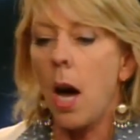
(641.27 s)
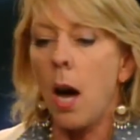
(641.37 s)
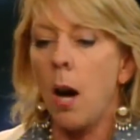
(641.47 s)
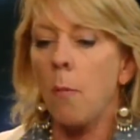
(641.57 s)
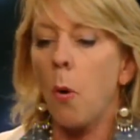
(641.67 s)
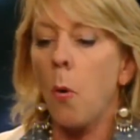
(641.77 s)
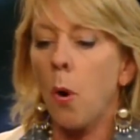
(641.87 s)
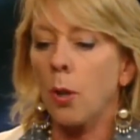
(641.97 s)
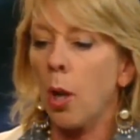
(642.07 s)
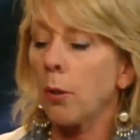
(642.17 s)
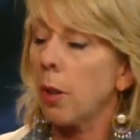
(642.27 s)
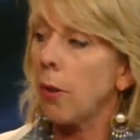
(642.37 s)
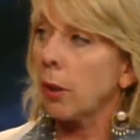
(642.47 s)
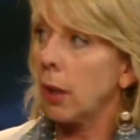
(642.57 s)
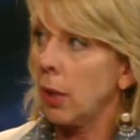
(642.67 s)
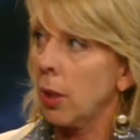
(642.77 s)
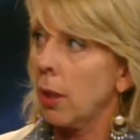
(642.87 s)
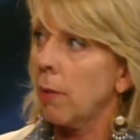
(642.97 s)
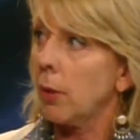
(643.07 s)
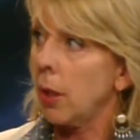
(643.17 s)
Um, or talk to their
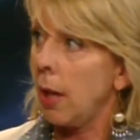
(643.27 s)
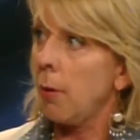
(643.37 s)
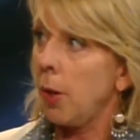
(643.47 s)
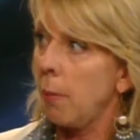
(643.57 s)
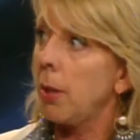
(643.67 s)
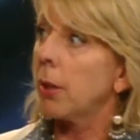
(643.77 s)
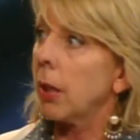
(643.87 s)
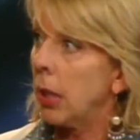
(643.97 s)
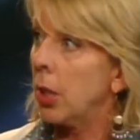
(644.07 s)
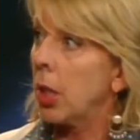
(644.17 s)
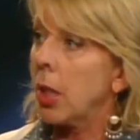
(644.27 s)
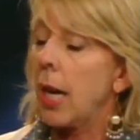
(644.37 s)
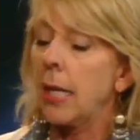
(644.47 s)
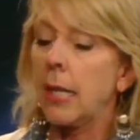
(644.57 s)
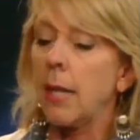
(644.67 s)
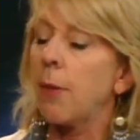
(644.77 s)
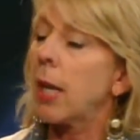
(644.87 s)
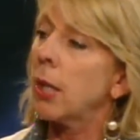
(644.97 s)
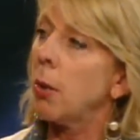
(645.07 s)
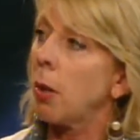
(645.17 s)
lender, sit down with them and their lender, and see if they
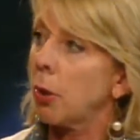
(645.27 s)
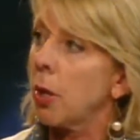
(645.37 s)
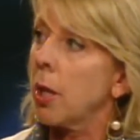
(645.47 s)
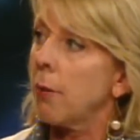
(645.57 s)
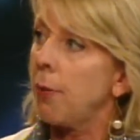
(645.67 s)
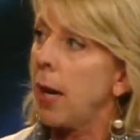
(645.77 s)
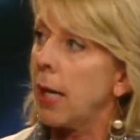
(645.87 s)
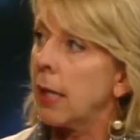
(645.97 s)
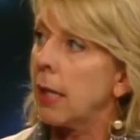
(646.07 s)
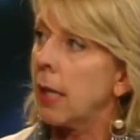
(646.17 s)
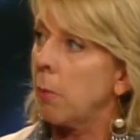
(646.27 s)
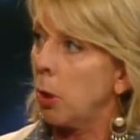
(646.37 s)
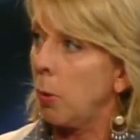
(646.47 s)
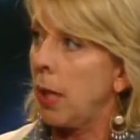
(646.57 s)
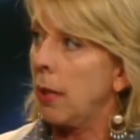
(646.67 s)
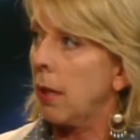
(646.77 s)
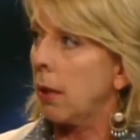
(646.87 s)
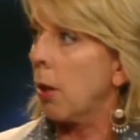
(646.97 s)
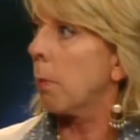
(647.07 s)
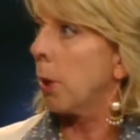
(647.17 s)
can do alternative financing in between. It's
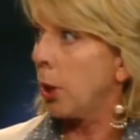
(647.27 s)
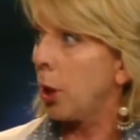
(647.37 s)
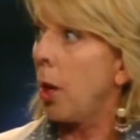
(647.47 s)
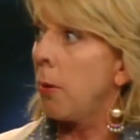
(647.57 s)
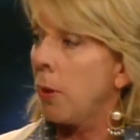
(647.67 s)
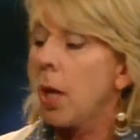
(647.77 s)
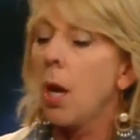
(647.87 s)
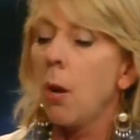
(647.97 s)
called a bridge loan, mm -hmm.